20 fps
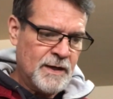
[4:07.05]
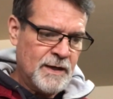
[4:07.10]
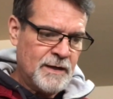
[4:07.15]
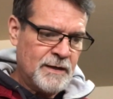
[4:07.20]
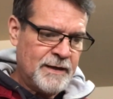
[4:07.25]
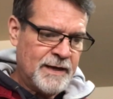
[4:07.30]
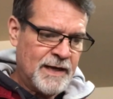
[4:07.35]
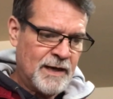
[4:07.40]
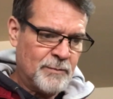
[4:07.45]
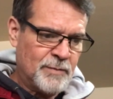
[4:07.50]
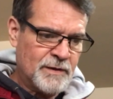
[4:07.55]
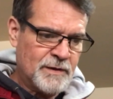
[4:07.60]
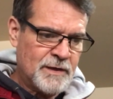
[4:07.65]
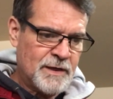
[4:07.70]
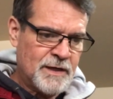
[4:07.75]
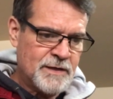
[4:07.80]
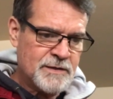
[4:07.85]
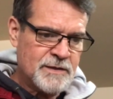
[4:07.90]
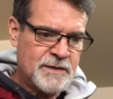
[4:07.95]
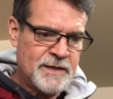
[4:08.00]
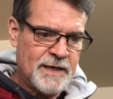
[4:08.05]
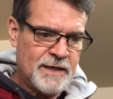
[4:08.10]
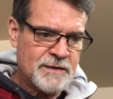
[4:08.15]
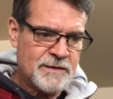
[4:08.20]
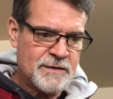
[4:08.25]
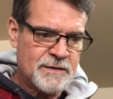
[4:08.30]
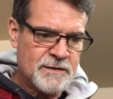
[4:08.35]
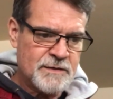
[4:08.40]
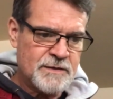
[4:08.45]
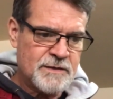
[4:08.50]
Now, because
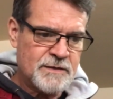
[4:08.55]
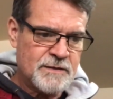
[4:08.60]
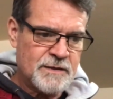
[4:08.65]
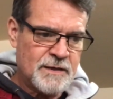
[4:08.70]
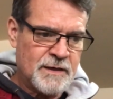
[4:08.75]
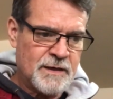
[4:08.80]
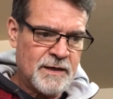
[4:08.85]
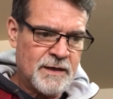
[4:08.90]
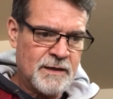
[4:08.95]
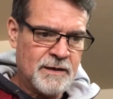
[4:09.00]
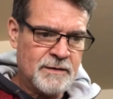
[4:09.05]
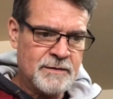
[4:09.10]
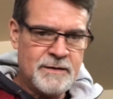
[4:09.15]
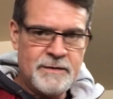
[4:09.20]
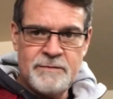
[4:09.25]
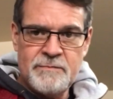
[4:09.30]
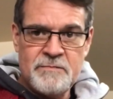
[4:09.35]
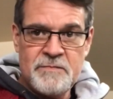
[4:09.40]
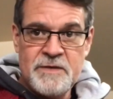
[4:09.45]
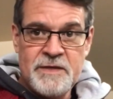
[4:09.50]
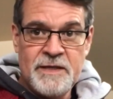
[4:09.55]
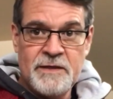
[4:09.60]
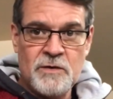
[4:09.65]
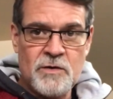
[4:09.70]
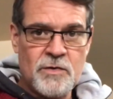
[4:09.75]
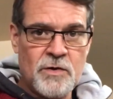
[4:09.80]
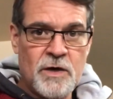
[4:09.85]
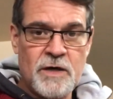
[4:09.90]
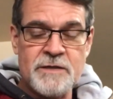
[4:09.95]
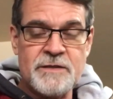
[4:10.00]
Texas didn't
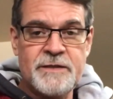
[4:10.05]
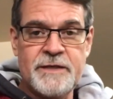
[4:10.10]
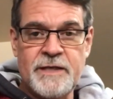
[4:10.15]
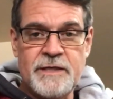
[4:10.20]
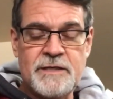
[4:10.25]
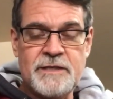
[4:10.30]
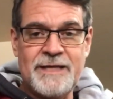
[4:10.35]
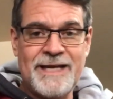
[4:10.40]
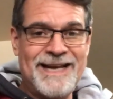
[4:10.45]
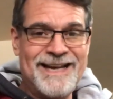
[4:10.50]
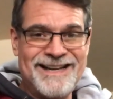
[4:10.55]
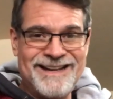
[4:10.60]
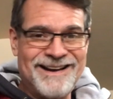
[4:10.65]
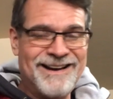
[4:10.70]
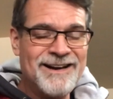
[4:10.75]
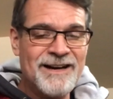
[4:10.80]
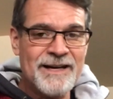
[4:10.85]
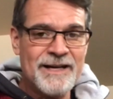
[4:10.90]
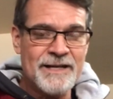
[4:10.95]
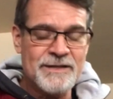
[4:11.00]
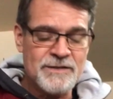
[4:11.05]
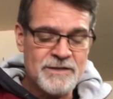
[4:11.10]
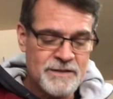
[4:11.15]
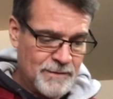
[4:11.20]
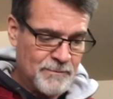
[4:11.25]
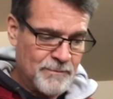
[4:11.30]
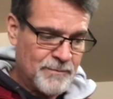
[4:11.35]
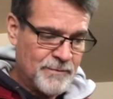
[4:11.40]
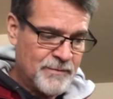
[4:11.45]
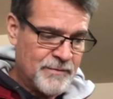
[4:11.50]
cross any state lines,
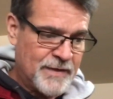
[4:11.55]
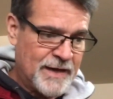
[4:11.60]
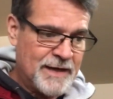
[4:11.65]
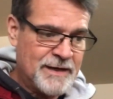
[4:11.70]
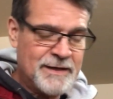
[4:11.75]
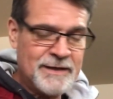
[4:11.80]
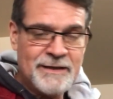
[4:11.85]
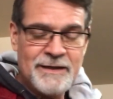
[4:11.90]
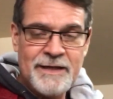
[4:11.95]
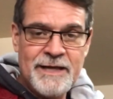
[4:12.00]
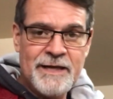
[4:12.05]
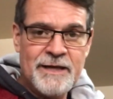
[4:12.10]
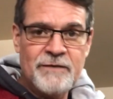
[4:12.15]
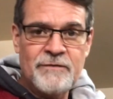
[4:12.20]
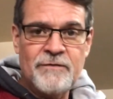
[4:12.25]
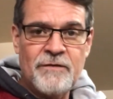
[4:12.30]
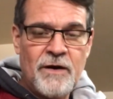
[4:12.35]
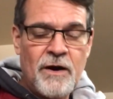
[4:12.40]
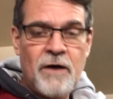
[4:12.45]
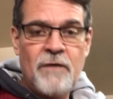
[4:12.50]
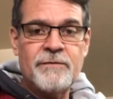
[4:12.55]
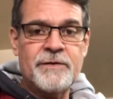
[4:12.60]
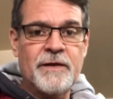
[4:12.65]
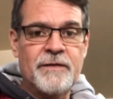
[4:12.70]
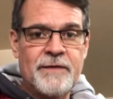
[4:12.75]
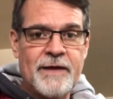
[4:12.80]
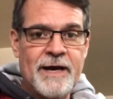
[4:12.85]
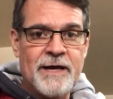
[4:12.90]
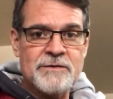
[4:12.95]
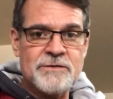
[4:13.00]
they didn't get involved in
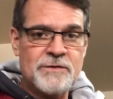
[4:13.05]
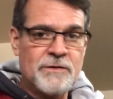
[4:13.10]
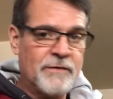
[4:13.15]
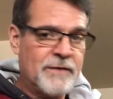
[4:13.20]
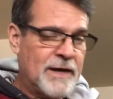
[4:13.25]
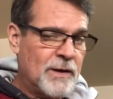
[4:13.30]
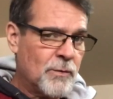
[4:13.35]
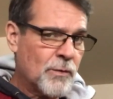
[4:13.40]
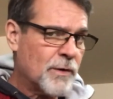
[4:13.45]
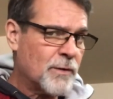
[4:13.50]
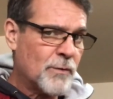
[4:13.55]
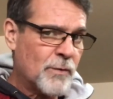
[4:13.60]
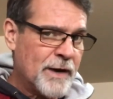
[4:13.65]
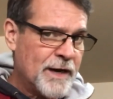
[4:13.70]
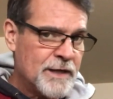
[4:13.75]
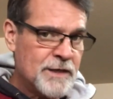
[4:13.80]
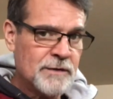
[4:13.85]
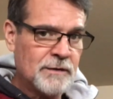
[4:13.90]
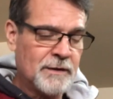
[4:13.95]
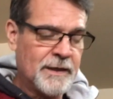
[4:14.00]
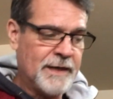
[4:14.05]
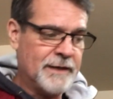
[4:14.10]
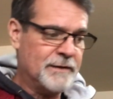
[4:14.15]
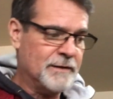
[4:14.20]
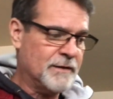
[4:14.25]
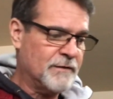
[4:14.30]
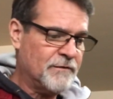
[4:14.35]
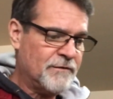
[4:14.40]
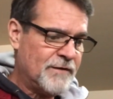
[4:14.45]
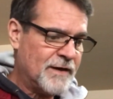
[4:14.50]
that, so they weren't regulated.
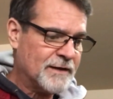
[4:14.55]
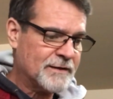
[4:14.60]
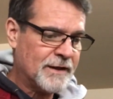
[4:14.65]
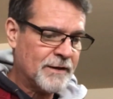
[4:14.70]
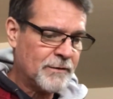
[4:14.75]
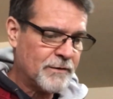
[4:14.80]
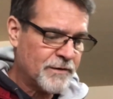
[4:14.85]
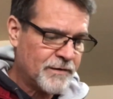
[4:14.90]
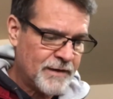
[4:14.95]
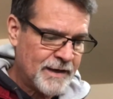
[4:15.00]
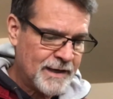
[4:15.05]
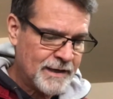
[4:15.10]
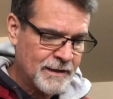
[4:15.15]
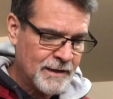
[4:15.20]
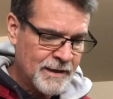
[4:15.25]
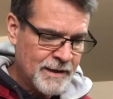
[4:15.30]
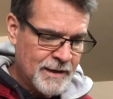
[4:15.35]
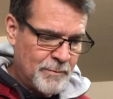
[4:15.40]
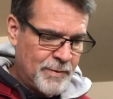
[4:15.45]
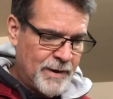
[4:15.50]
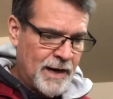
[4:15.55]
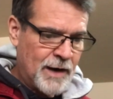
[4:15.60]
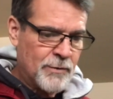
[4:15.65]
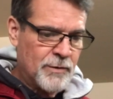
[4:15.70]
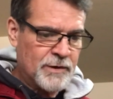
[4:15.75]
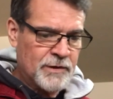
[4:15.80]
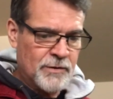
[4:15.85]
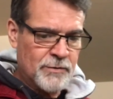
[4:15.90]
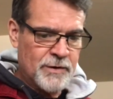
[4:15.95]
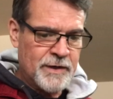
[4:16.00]
In fact, I don't think power
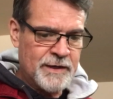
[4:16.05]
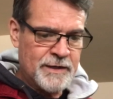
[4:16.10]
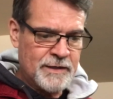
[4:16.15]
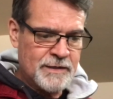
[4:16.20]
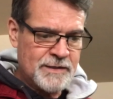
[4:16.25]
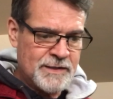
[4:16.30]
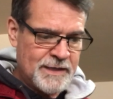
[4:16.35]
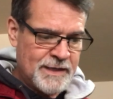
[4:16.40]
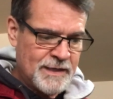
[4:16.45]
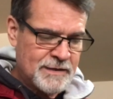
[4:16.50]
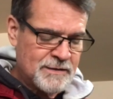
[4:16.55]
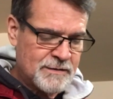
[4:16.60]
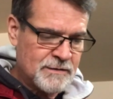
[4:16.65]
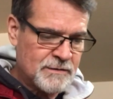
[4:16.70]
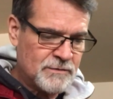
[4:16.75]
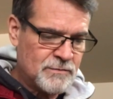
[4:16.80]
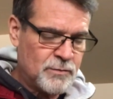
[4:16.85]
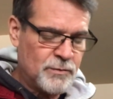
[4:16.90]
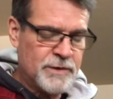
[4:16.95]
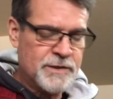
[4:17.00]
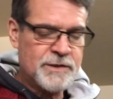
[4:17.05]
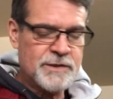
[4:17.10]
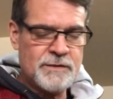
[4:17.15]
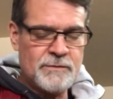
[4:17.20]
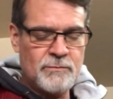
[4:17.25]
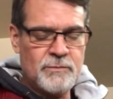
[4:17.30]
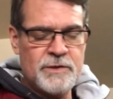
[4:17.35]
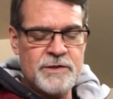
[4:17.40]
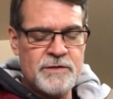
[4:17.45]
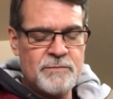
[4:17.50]
grid in Texas, which
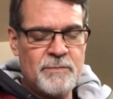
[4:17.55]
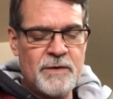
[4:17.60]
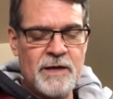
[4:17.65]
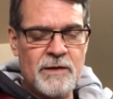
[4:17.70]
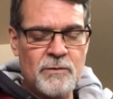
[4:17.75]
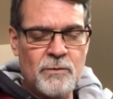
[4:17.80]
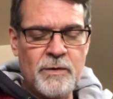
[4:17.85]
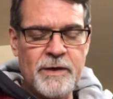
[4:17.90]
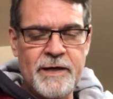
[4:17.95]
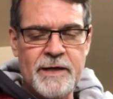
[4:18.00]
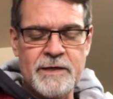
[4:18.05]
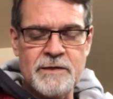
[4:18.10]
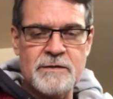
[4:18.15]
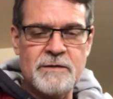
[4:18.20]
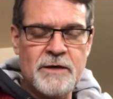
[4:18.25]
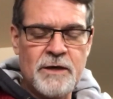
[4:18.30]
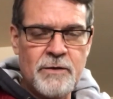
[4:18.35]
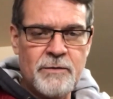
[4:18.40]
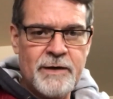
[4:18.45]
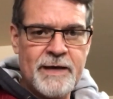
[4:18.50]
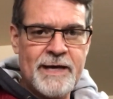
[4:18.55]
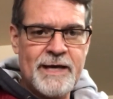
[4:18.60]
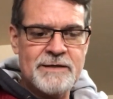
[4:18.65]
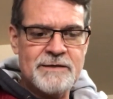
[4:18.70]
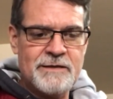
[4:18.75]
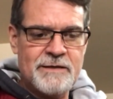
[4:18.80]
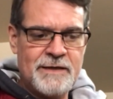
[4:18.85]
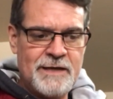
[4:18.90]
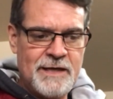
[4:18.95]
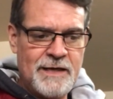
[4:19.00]
by the way is known as
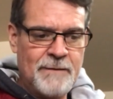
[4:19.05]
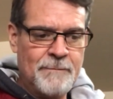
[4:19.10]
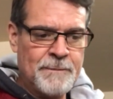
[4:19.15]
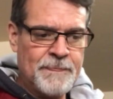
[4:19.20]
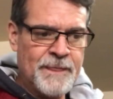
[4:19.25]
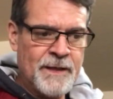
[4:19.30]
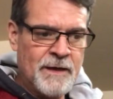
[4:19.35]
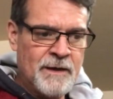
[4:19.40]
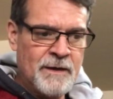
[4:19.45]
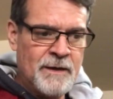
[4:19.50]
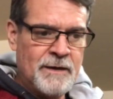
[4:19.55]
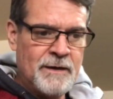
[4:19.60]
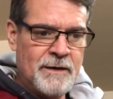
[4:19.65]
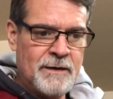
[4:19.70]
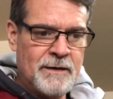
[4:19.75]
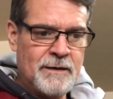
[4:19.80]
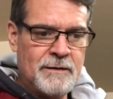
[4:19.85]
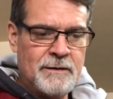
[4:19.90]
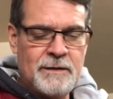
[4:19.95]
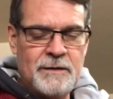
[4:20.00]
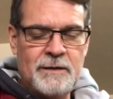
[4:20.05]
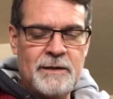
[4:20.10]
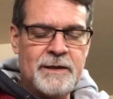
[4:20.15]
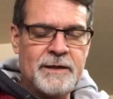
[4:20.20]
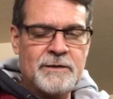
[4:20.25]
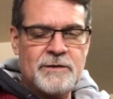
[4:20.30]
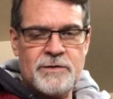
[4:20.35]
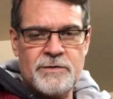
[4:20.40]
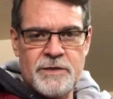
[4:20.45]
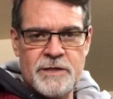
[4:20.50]
the
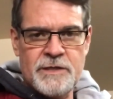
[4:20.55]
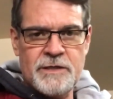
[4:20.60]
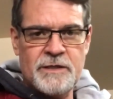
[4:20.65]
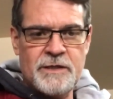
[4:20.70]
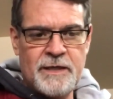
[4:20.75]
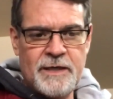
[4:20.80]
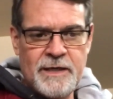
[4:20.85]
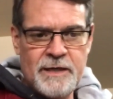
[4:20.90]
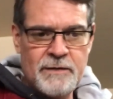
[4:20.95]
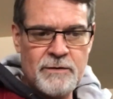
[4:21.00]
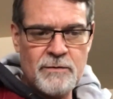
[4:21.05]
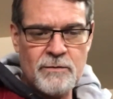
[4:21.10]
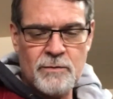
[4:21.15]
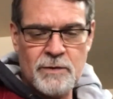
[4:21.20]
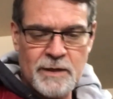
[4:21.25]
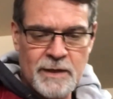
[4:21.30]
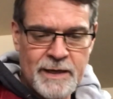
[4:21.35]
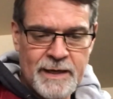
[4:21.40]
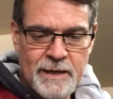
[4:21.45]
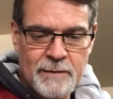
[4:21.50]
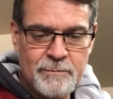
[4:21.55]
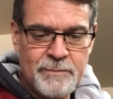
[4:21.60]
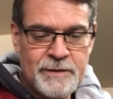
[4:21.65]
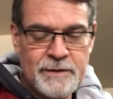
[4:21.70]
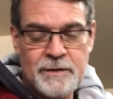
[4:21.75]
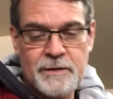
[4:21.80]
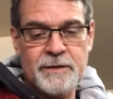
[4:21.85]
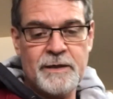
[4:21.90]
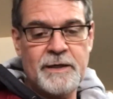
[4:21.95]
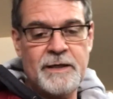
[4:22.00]
Electricity
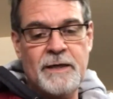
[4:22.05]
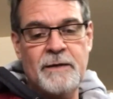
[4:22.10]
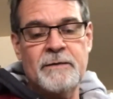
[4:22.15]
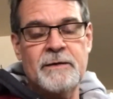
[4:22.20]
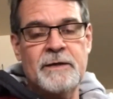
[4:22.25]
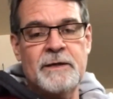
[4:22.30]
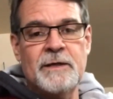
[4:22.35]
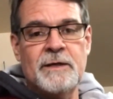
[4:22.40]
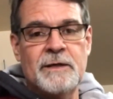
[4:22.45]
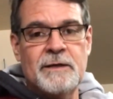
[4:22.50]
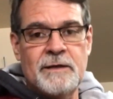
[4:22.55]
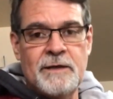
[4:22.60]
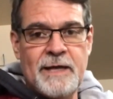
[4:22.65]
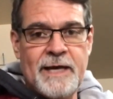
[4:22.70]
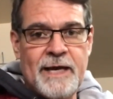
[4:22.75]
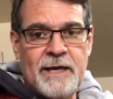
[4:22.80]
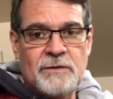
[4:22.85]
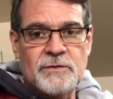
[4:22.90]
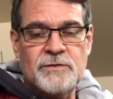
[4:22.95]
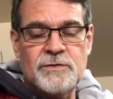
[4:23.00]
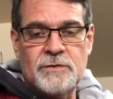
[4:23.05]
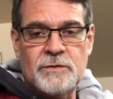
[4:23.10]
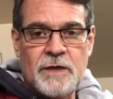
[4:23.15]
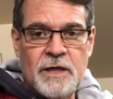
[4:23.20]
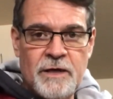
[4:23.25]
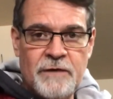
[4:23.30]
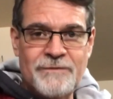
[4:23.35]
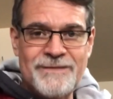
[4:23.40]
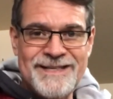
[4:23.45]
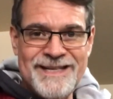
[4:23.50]
Reliability Council
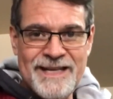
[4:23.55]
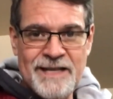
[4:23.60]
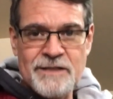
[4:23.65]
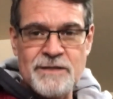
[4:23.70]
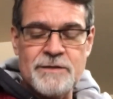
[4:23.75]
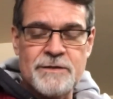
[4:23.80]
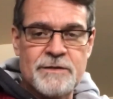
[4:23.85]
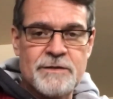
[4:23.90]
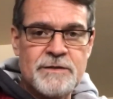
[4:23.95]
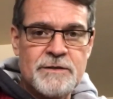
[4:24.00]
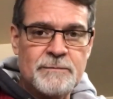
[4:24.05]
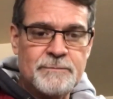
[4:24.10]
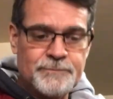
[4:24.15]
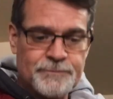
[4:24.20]
of Texas,